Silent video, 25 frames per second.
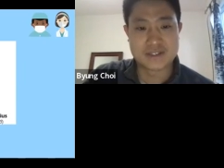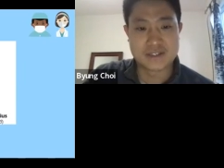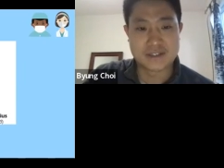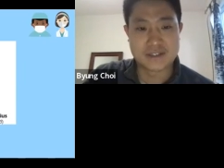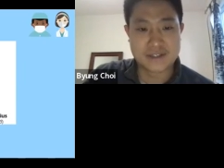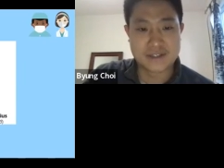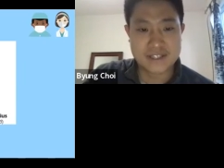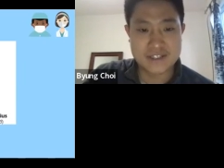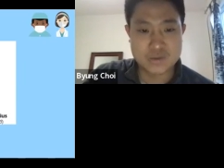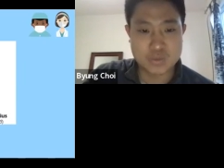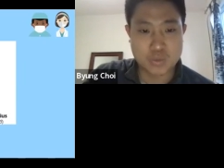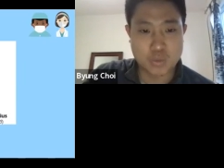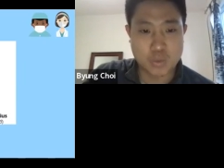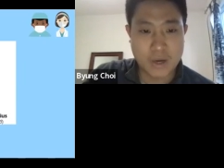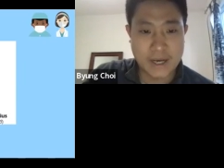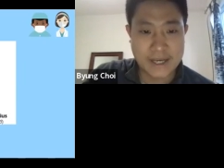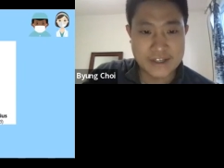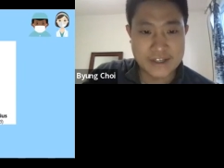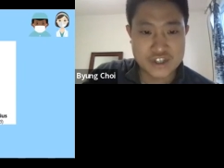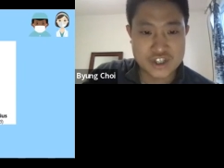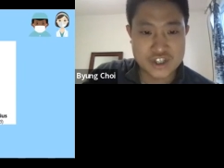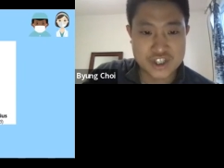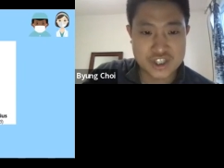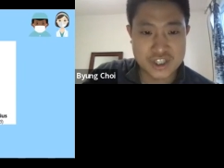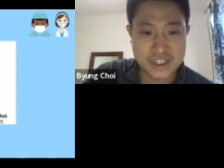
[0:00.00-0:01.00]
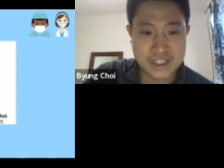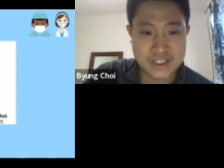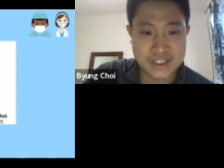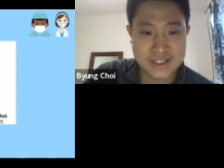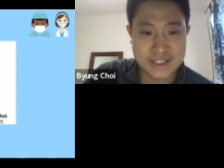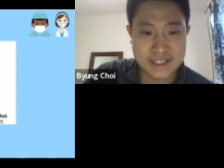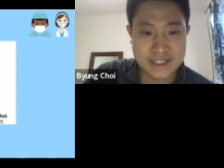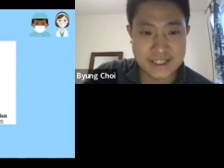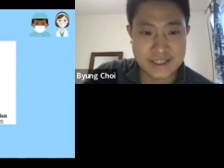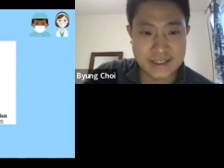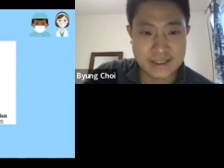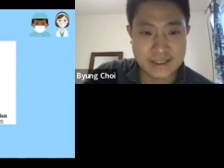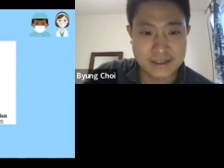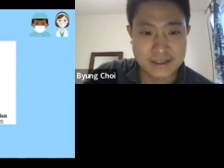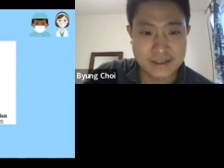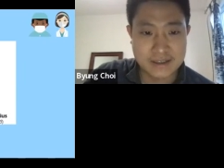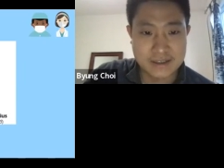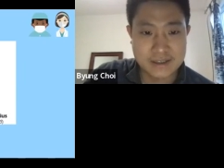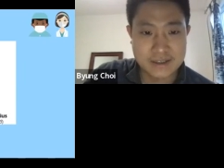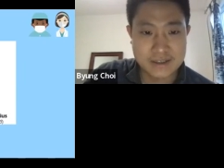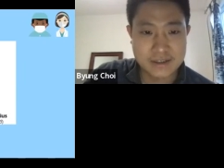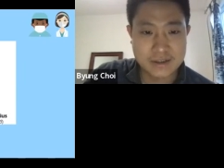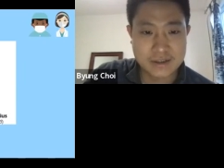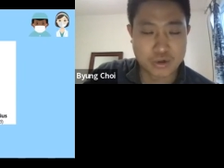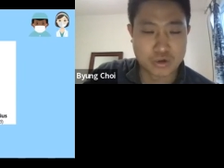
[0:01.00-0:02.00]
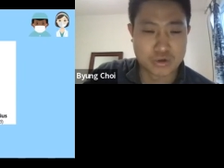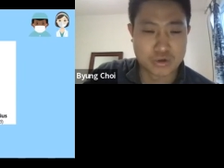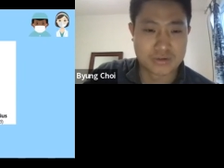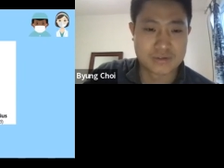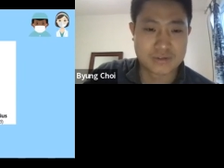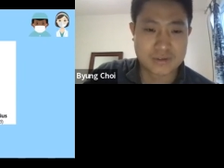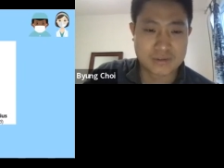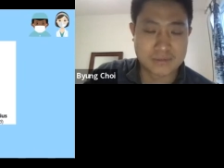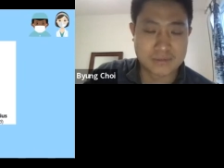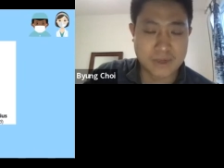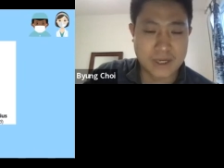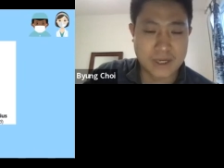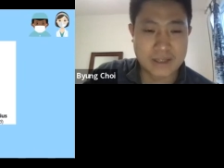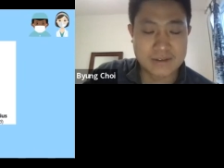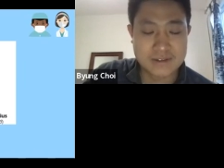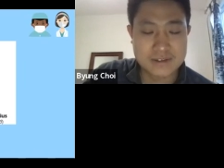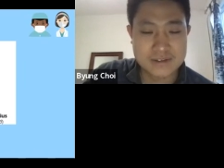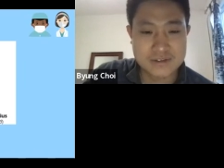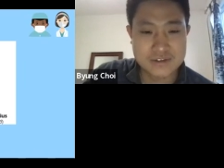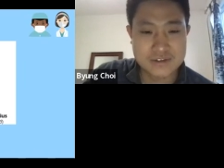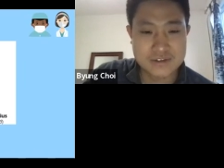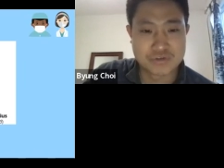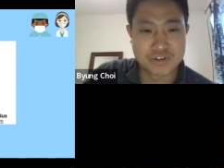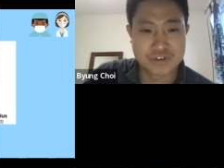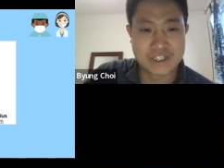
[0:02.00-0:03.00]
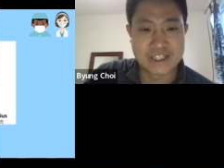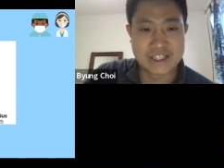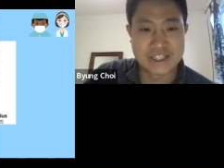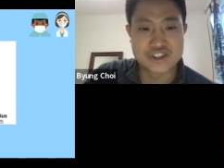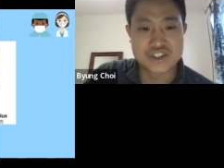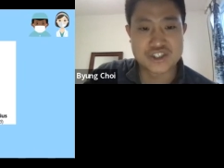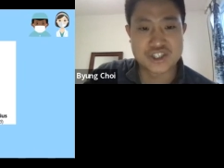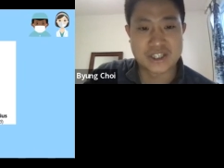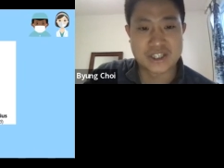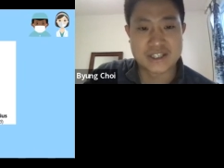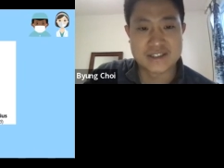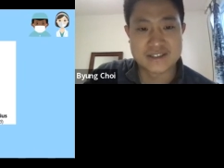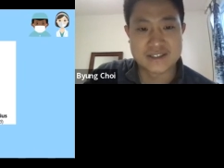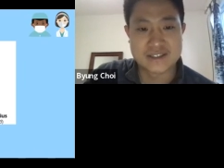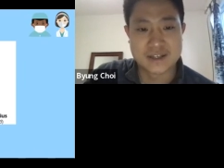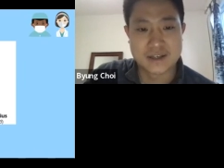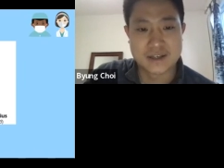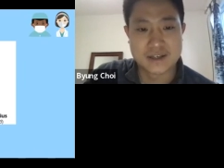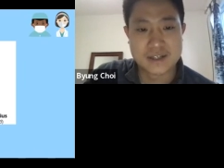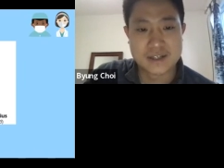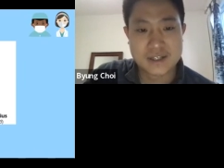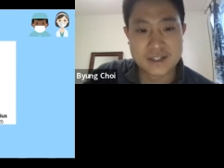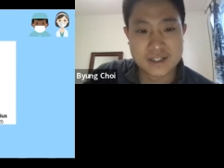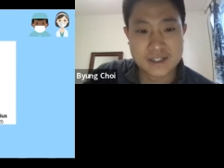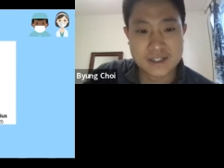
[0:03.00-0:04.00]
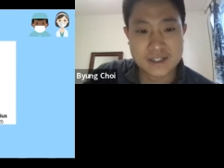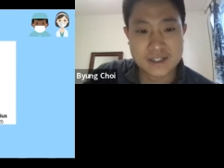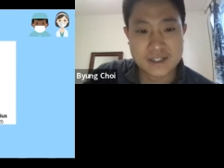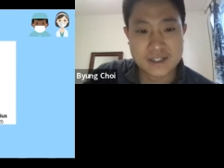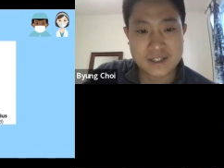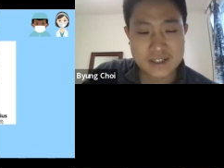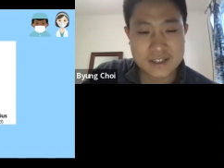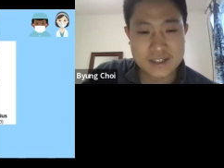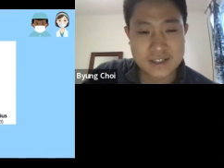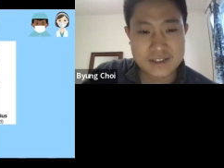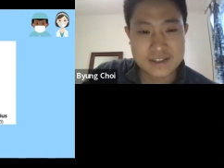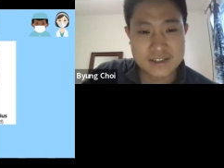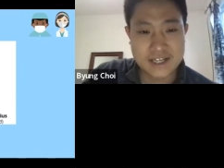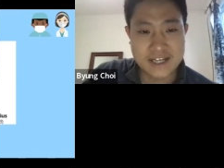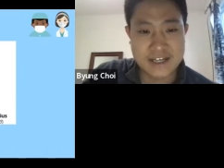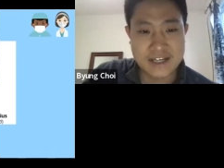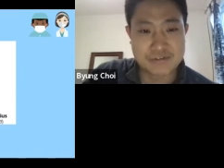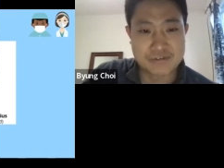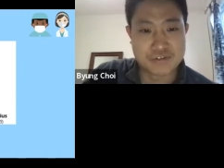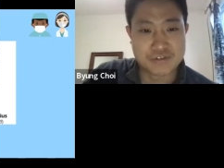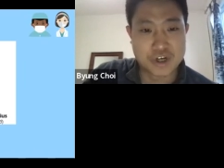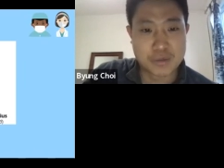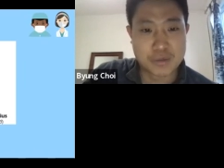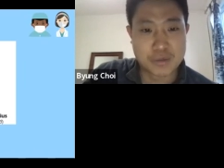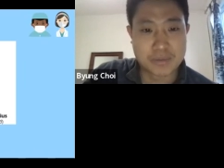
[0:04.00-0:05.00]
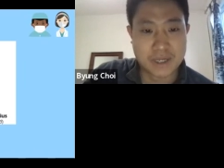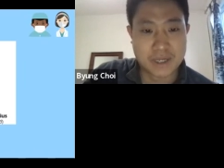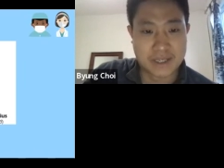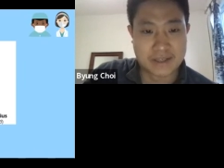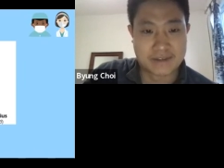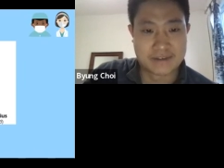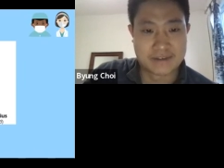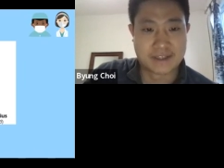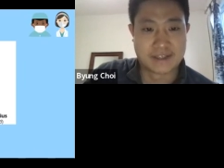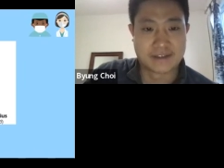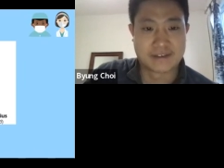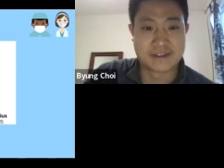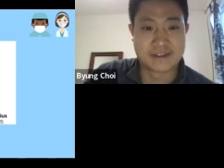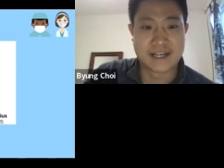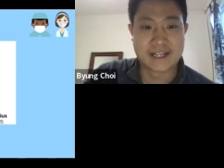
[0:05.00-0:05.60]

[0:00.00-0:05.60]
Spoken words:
And this white sheet here, or well, it's not really a sheet, it's a tight rope-like thing.